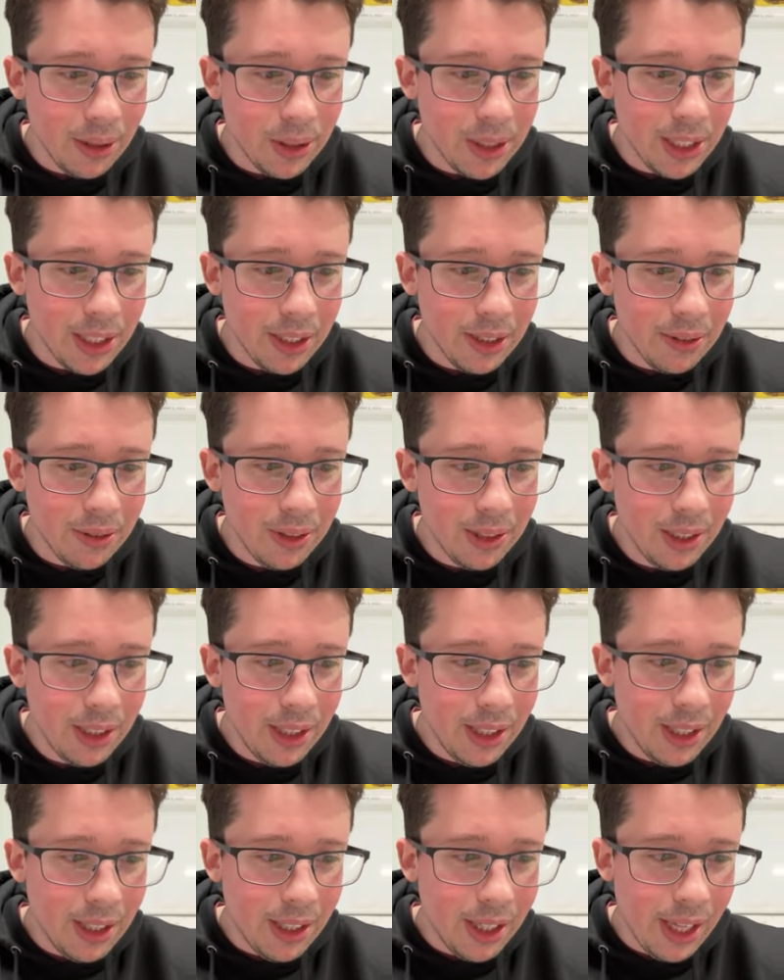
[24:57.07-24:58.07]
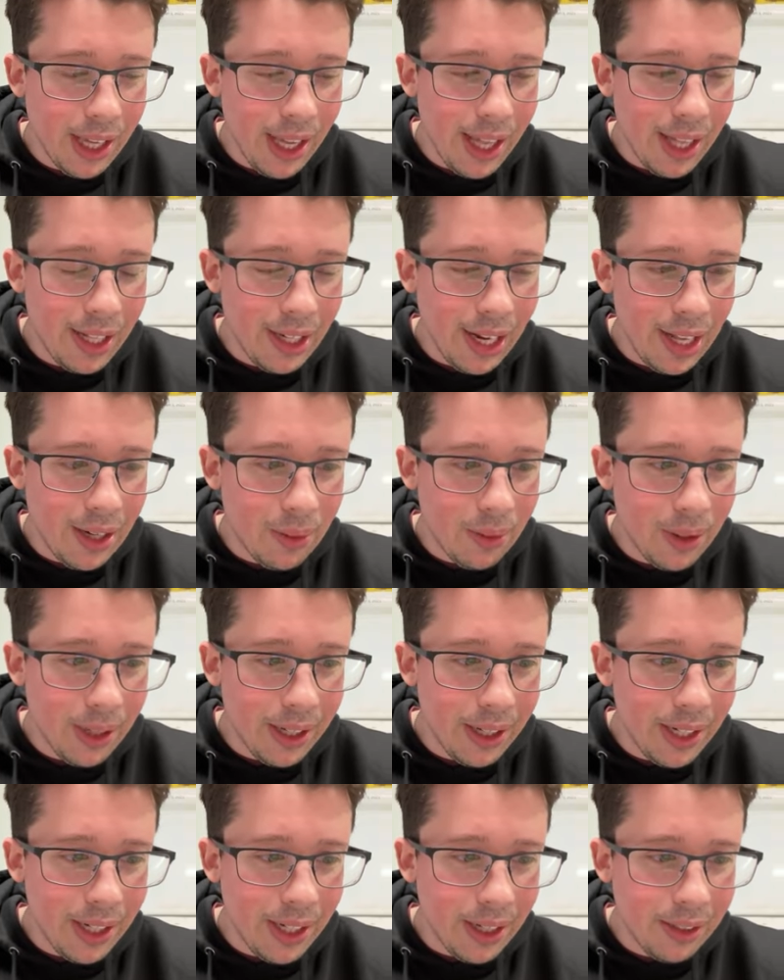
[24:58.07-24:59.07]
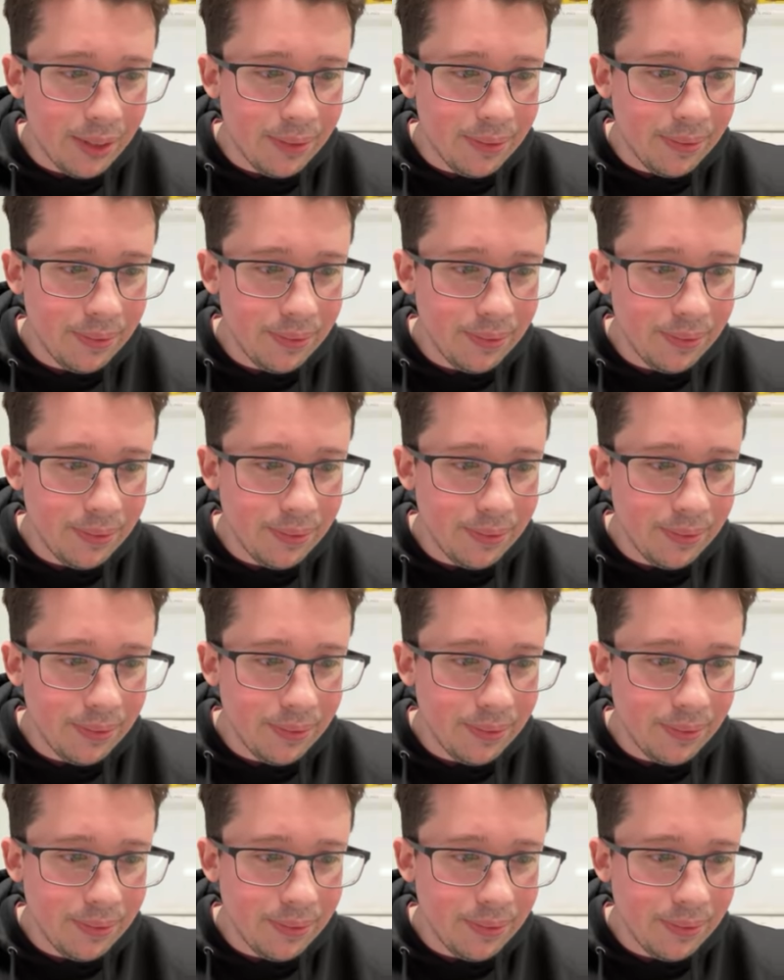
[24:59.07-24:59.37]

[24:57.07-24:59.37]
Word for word: to, and and whatnot.